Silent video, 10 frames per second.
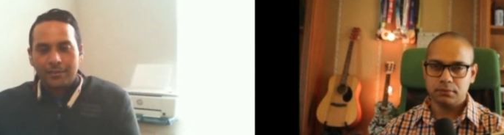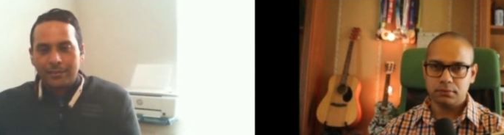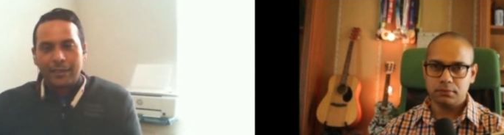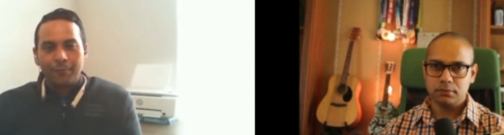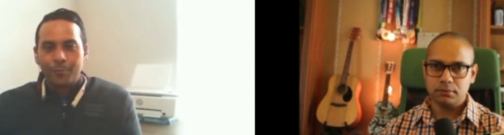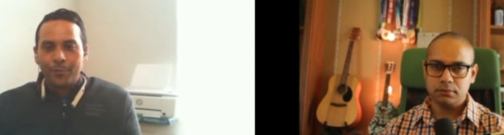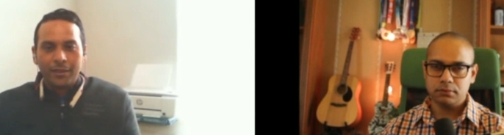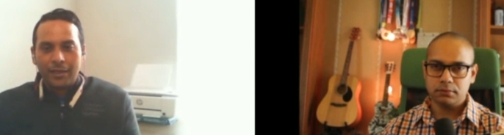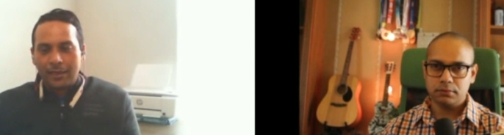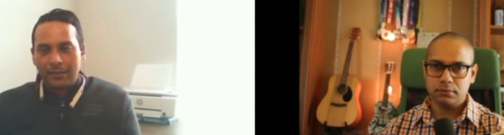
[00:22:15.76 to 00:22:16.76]
Speaker 1: has helped
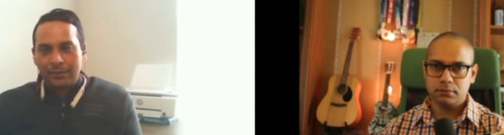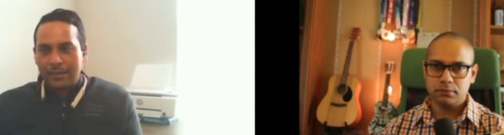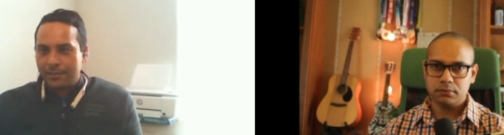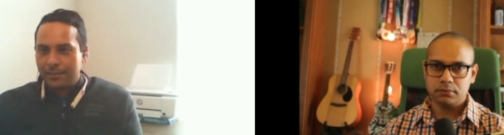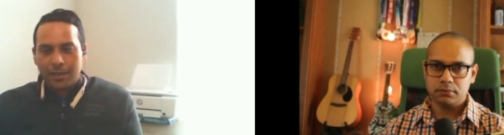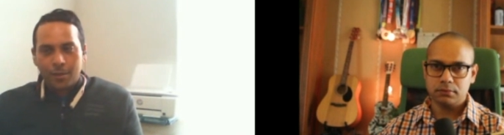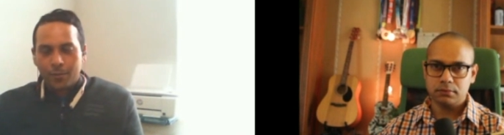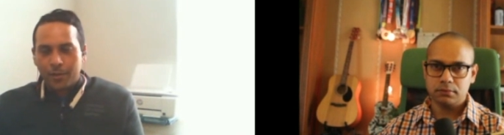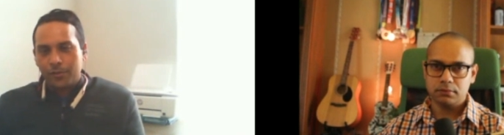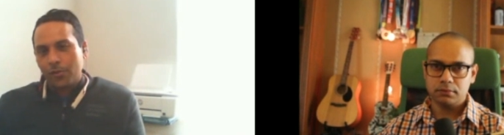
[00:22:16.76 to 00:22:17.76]
me and that's
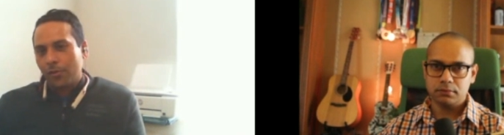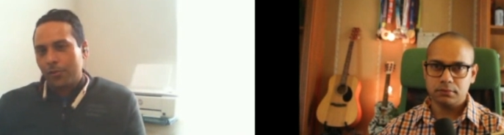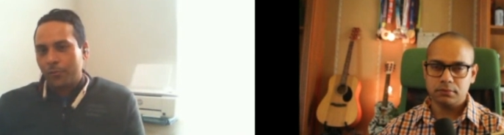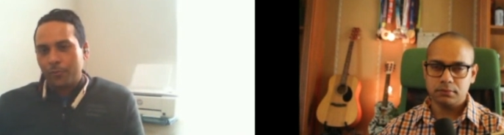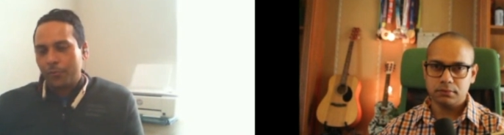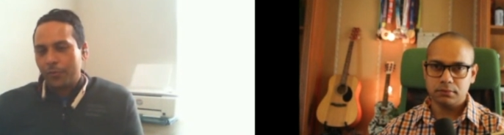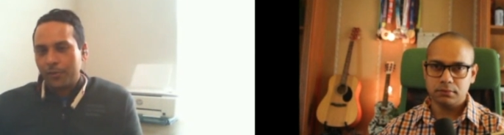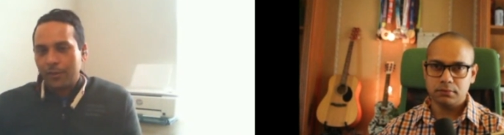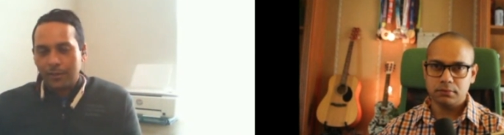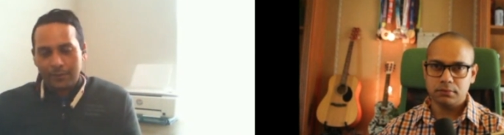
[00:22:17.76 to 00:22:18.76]
how i got
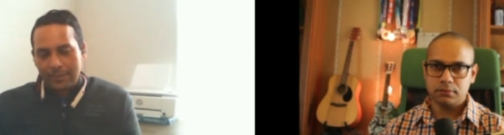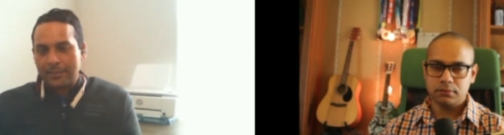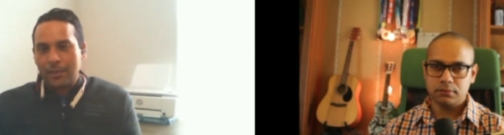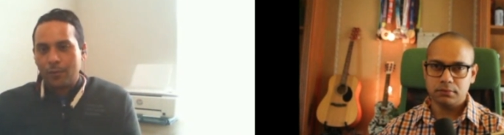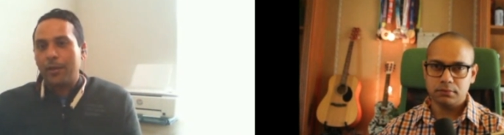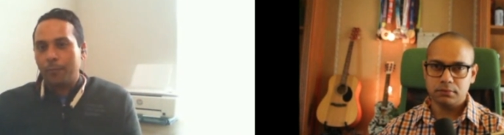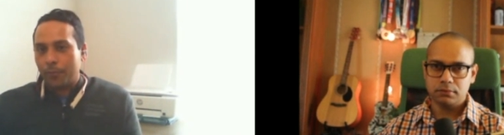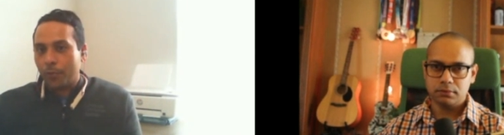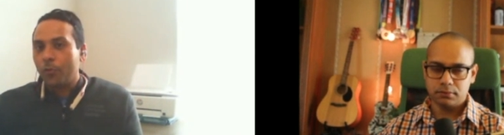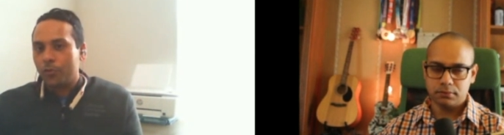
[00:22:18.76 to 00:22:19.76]
promoted and that's how i
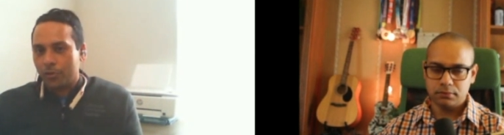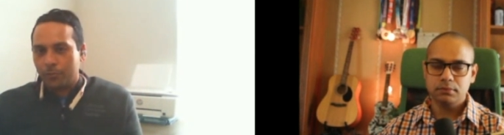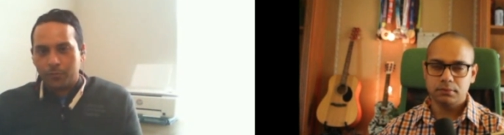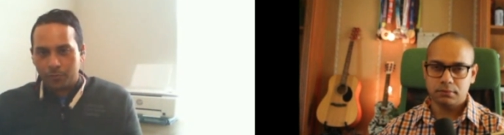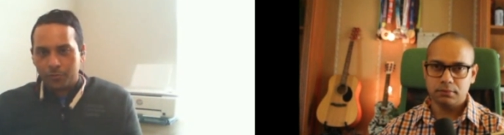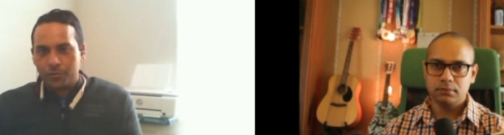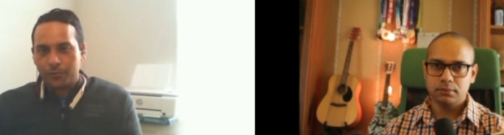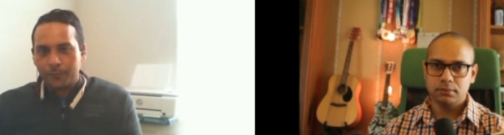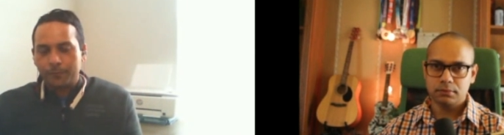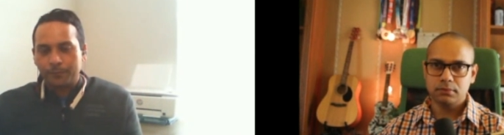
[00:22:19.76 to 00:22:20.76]
approached the
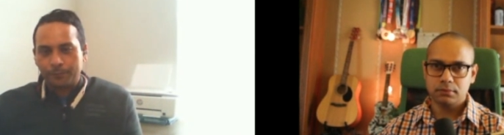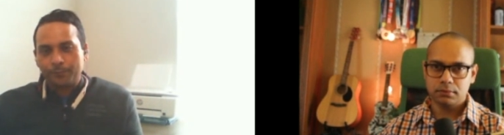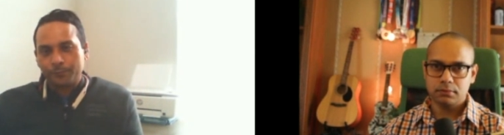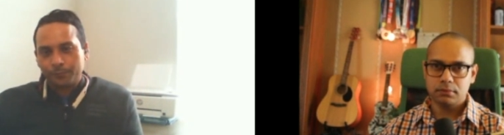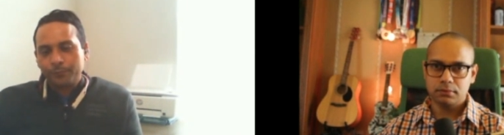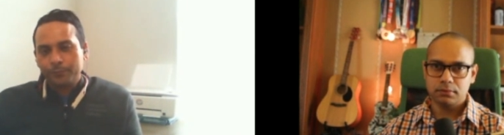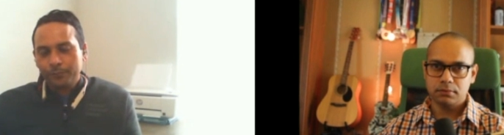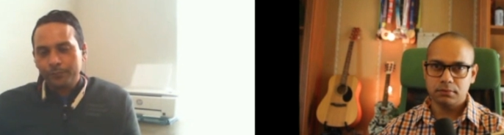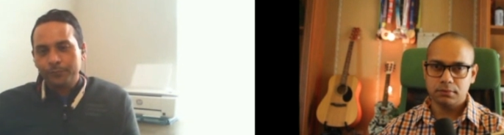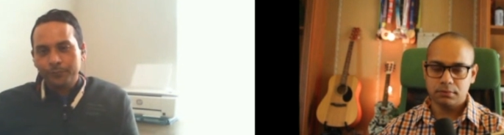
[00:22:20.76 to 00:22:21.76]
promotion
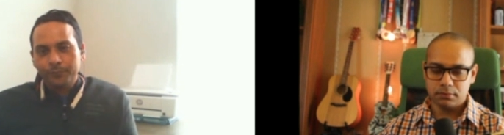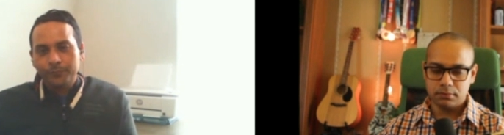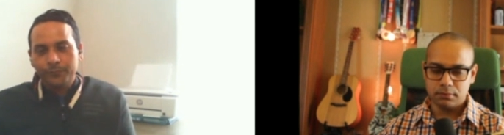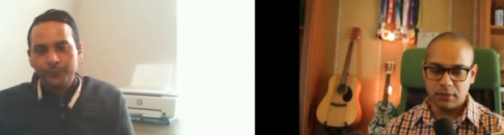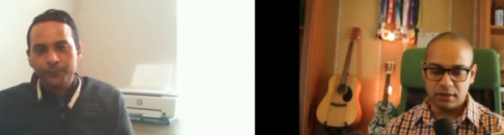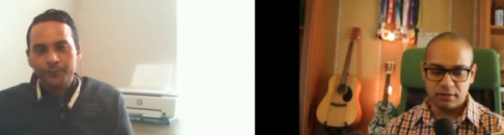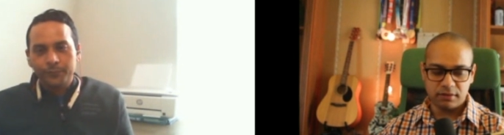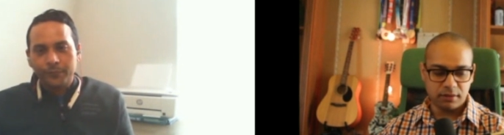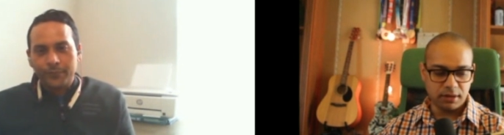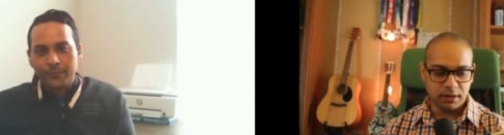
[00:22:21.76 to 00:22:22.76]
Speaker 2: mm, that's
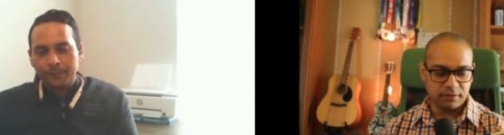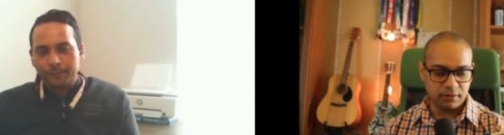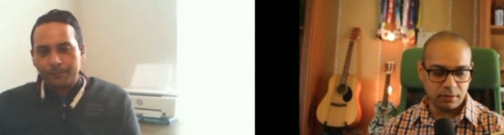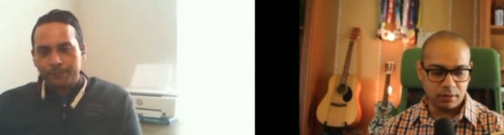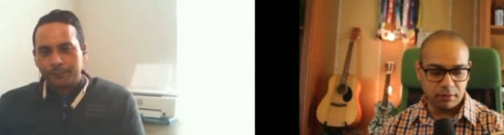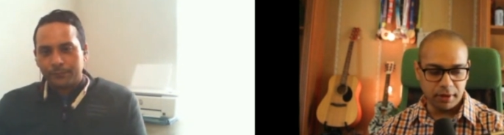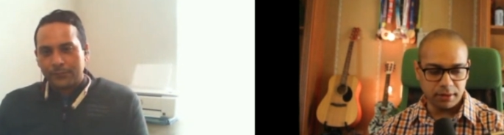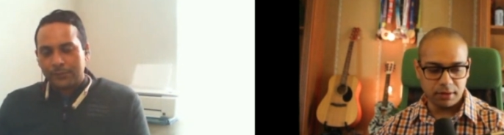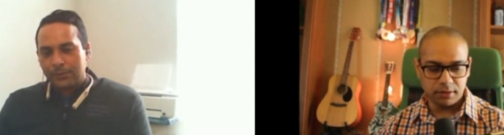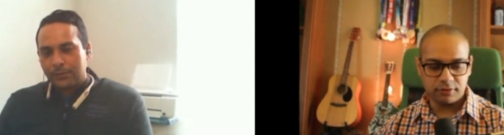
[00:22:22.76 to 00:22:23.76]
that's
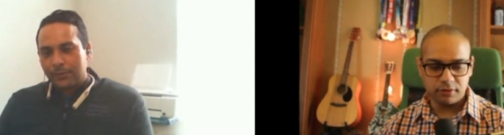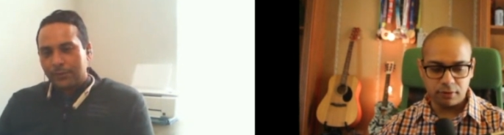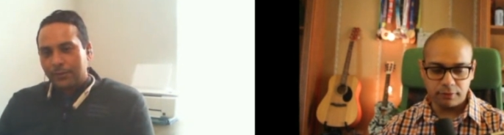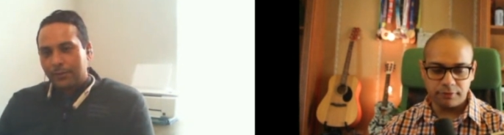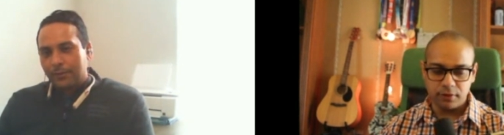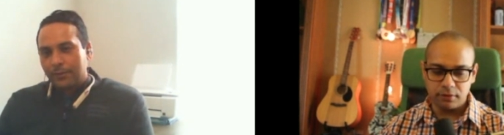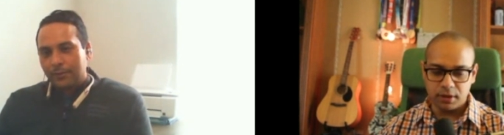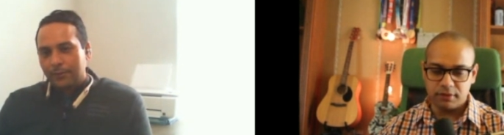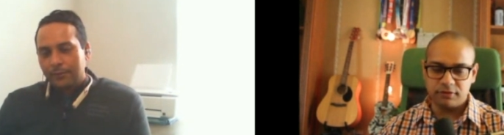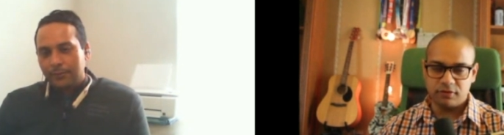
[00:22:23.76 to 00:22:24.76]
great so few
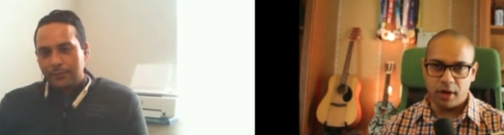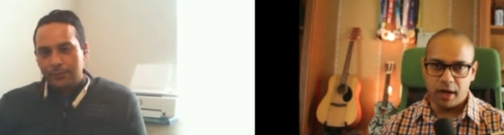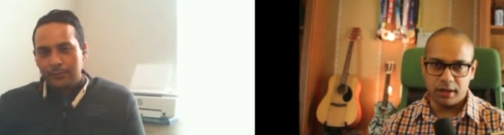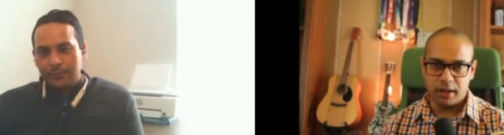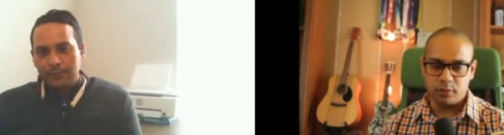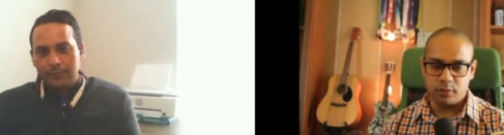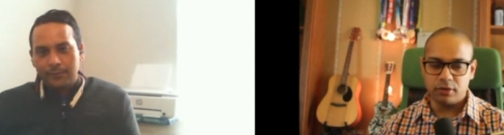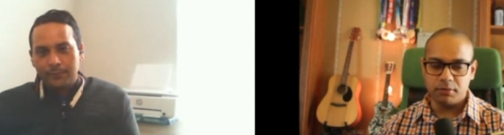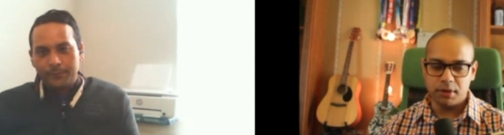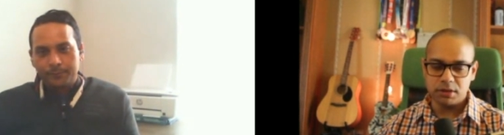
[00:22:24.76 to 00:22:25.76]
things to highlight what
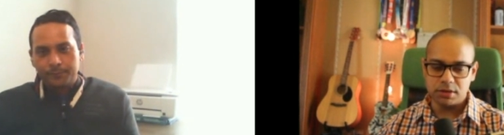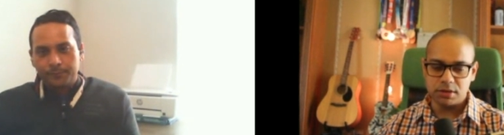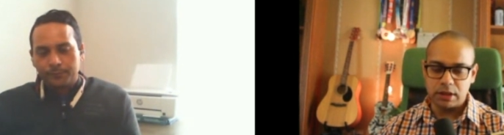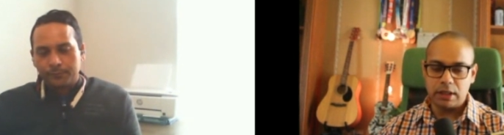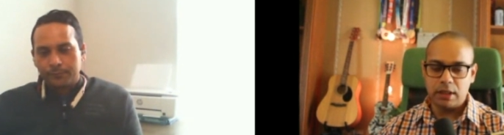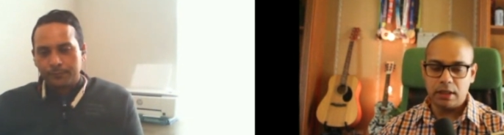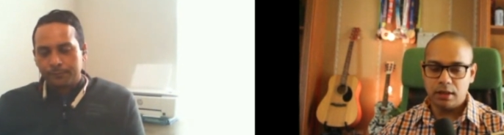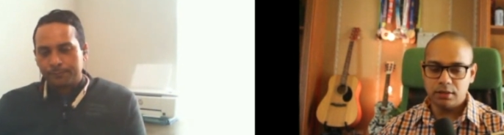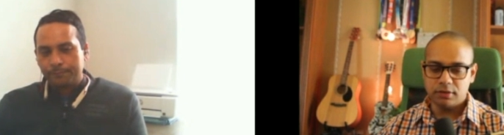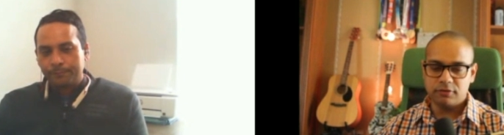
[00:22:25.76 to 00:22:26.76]
you mentioned
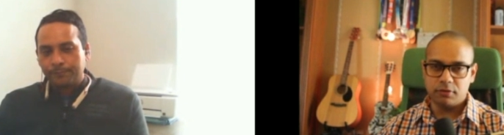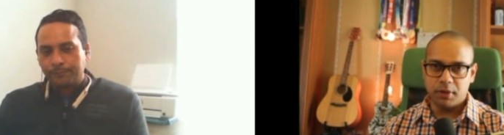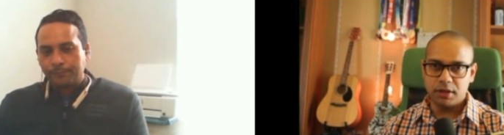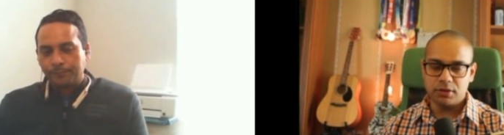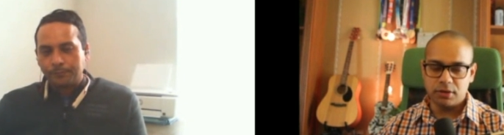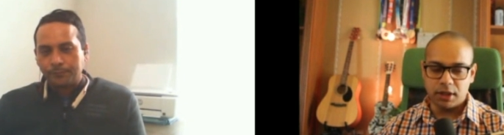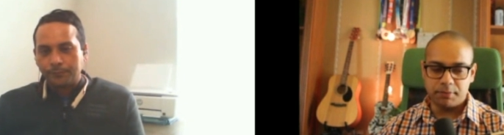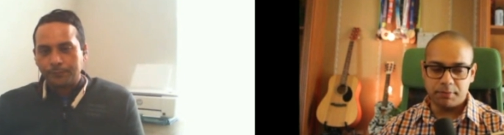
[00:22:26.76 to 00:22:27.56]
just to mm-hmm. make sure that